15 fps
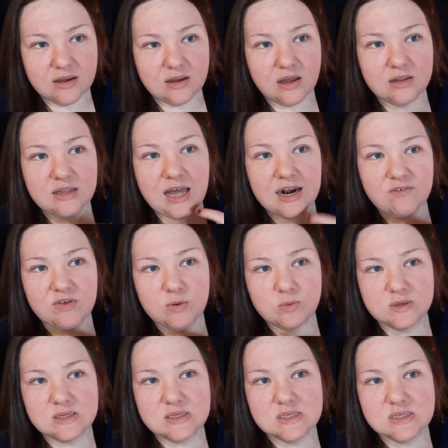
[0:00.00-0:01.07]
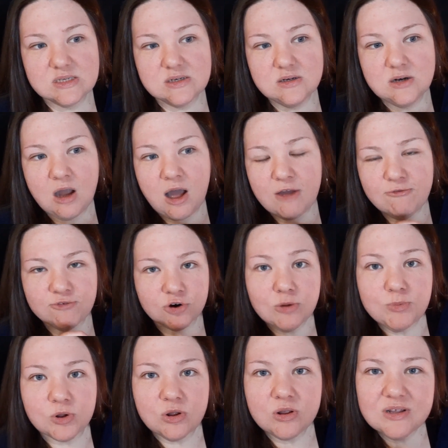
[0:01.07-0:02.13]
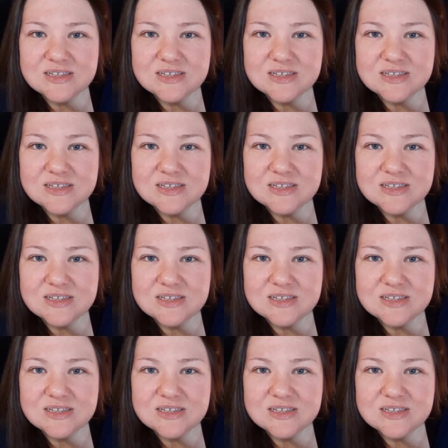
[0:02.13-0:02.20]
A lot of it was not verbal.